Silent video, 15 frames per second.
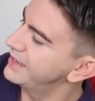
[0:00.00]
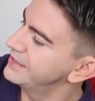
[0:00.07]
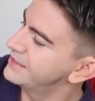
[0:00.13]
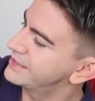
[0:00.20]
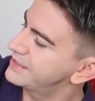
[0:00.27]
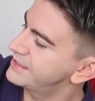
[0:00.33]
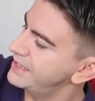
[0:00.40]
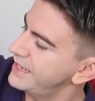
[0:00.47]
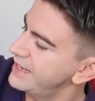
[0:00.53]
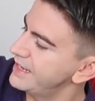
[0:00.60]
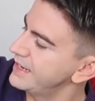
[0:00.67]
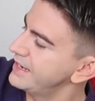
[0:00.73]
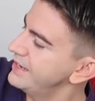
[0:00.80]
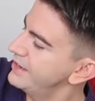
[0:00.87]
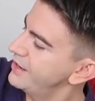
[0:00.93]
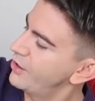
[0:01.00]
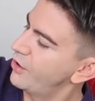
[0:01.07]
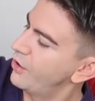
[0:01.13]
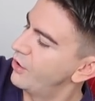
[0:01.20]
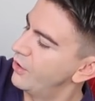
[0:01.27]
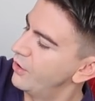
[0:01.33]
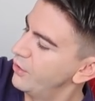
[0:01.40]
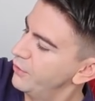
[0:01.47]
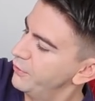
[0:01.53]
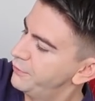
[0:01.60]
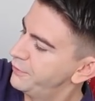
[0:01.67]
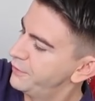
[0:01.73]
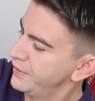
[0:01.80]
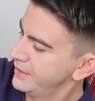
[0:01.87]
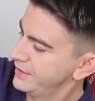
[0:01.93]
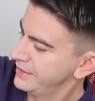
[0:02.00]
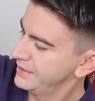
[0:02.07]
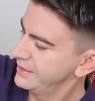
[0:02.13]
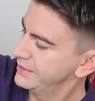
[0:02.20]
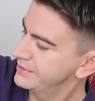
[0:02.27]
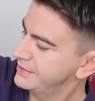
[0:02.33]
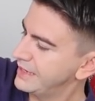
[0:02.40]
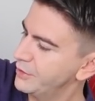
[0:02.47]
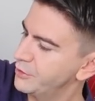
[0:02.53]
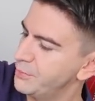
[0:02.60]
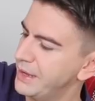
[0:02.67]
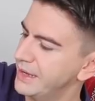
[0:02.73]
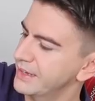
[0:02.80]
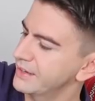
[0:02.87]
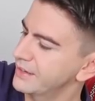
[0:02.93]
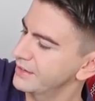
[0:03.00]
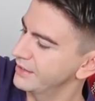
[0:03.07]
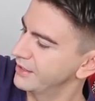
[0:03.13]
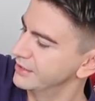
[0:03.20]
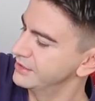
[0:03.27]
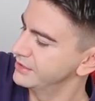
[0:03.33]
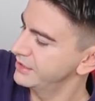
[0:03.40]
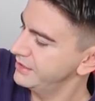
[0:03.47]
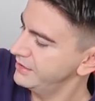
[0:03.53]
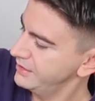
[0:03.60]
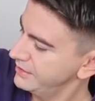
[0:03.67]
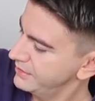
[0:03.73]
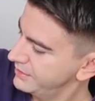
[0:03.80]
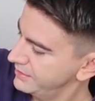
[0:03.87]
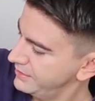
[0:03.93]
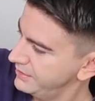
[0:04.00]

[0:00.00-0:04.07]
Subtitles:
a scene of South Bank, London.